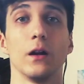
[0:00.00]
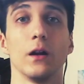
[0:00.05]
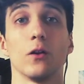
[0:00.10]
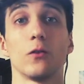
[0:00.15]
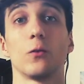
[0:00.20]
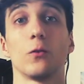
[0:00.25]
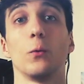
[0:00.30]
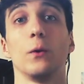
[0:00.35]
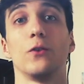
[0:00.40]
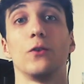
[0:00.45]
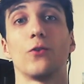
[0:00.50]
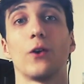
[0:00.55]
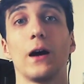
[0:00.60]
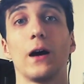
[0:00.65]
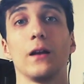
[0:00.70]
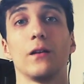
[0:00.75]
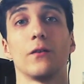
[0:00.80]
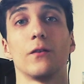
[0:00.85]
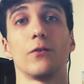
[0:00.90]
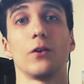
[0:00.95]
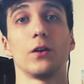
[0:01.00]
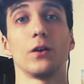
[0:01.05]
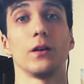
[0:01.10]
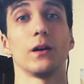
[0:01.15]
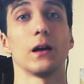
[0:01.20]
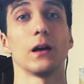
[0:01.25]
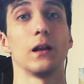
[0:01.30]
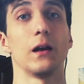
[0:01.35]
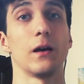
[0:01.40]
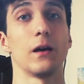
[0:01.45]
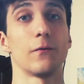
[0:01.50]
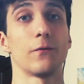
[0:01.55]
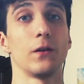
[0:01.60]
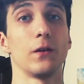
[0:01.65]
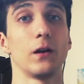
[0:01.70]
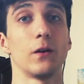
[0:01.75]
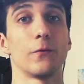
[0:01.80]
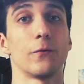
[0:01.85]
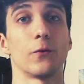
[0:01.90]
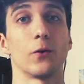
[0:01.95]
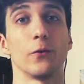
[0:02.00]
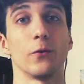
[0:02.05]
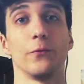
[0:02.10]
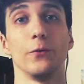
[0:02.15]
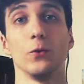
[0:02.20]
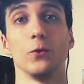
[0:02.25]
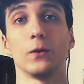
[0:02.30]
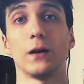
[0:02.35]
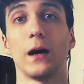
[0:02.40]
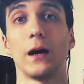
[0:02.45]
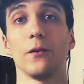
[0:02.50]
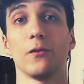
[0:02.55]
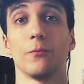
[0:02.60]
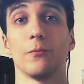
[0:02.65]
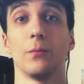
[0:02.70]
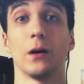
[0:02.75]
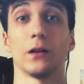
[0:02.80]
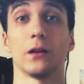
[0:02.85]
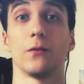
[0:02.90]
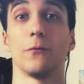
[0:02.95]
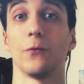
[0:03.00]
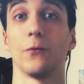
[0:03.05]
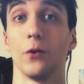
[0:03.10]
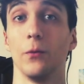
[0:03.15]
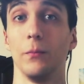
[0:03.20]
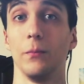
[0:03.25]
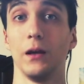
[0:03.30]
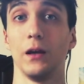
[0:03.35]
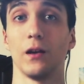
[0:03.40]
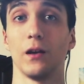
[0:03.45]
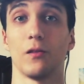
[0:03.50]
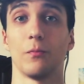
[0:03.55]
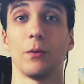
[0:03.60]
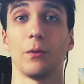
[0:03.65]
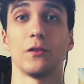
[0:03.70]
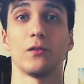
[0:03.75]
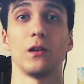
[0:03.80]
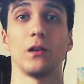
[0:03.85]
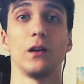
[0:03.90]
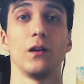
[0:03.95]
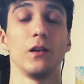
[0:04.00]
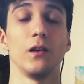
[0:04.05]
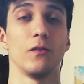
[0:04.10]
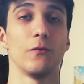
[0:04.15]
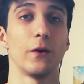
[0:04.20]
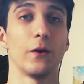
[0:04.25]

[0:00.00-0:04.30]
and also we tried the vertical Airflare for a few times, but for me especially it's